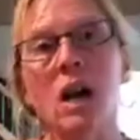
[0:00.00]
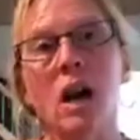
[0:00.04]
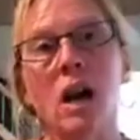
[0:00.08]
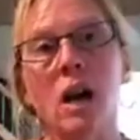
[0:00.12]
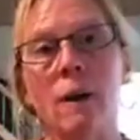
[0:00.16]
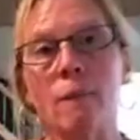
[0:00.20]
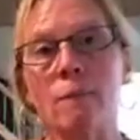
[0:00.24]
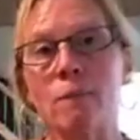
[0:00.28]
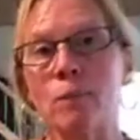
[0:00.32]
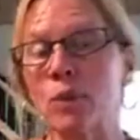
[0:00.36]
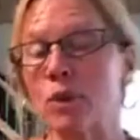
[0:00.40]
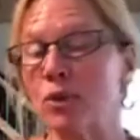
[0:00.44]

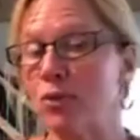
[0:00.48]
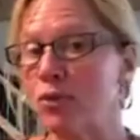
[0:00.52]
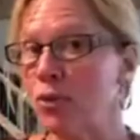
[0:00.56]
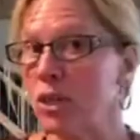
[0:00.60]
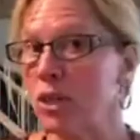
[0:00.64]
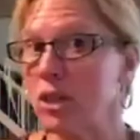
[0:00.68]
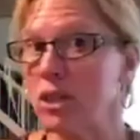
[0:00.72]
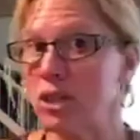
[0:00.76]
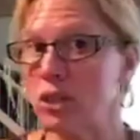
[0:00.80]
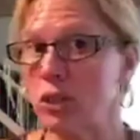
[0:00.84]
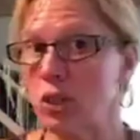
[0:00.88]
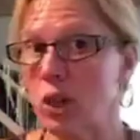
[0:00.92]
um,
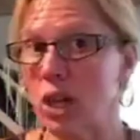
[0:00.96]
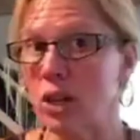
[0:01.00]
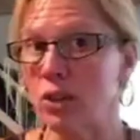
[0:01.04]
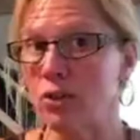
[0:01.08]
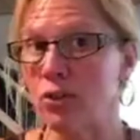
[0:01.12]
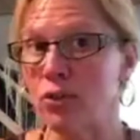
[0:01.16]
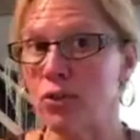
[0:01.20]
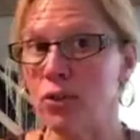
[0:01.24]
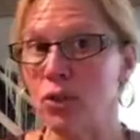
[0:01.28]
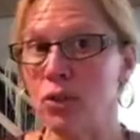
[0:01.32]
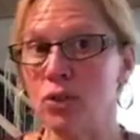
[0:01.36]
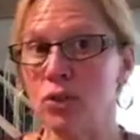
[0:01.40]

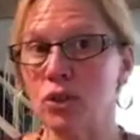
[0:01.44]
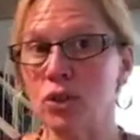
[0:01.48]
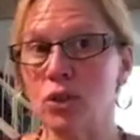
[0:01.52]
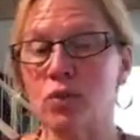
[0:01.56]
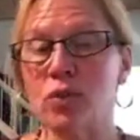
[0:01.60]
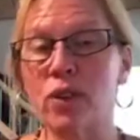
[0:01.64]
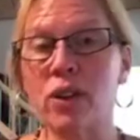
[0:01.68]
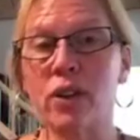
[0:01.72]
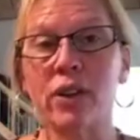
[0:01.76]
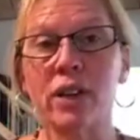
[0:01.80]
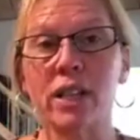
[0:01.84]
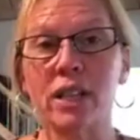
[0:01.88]
freeze-dried foods
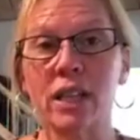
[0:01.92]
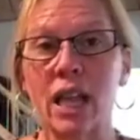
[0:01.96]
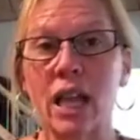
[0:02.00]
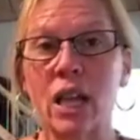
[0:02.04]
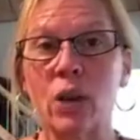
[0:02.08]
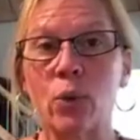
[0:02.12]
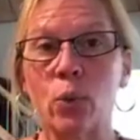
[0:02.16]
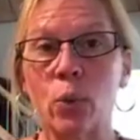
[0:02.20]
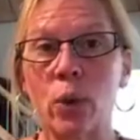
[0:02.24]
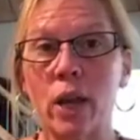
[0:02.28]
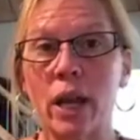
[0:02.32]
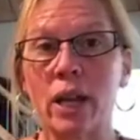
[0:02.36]
are very
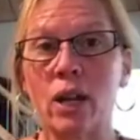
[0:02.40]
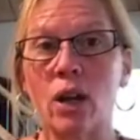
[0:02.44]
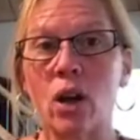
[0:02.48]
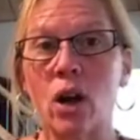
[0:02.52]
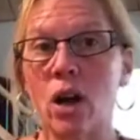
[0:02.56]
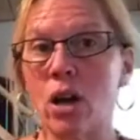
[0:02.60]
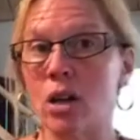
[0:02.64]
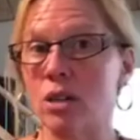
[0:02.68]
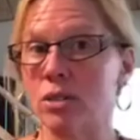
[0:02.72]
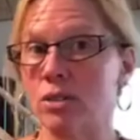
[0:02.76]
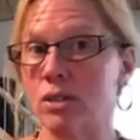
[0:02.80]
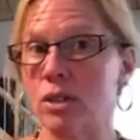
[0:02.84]
lightweight
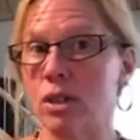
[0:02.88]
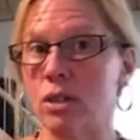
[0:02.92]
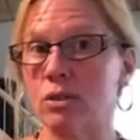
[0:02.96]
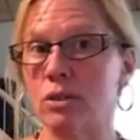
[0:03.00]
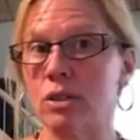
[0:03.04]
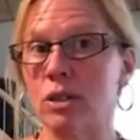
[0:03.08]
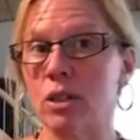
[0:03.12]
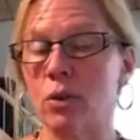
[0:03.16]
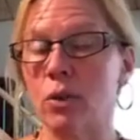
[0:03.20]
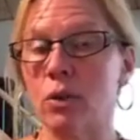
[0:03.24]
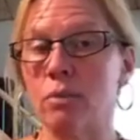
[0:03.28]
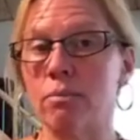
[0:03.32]
also,
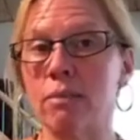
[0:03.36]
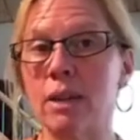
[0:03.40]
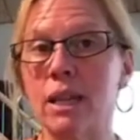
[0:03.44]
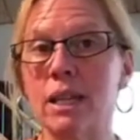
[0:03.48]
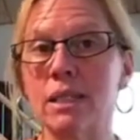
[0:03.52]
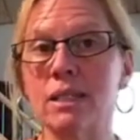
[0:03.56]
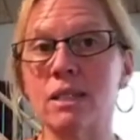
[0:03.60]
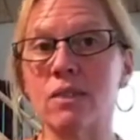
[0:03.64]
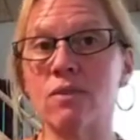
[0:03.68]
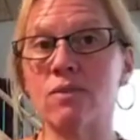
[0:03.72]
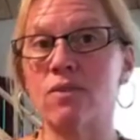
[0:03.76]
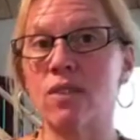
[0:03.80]
so it
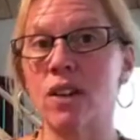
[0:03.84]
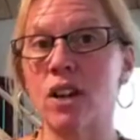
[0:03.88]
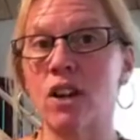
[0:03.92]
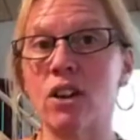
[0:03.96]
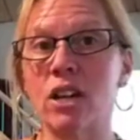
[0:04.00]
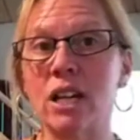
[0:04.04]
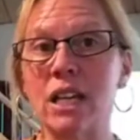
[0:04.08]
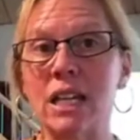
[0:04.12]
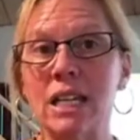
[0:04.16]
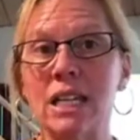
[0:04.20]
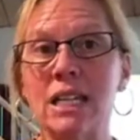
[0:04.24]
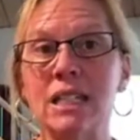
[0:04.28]
makes it
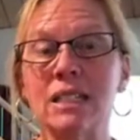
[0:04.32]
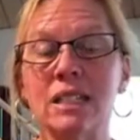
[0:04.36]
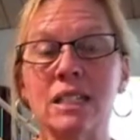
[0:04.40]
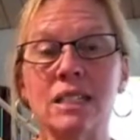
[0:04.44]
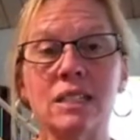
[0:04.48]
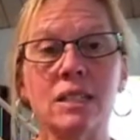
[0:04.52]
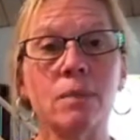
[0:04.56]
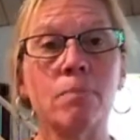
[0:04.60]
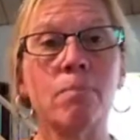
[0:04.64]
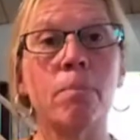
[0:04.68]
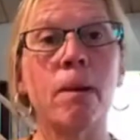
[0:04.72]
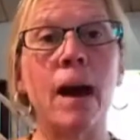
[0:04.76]
very
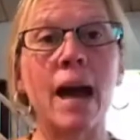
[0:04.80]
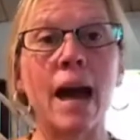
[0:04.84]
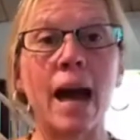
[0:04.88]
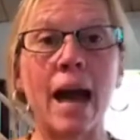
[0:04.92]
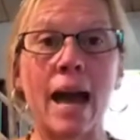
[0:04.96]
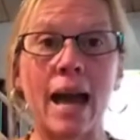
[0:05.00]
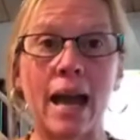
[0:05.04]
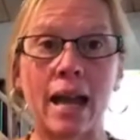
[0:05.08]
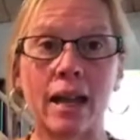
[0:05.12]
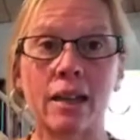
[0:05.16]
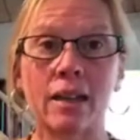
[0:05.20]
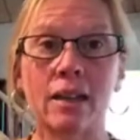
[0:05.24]
easy to
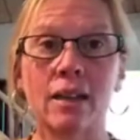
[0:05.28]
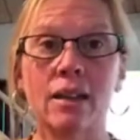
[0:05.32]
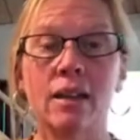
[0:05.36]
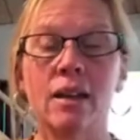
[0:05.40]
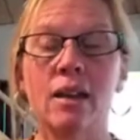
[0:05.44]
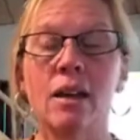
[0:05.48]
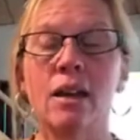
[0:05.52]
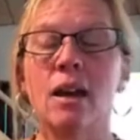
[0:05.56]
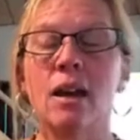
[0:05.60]
pack.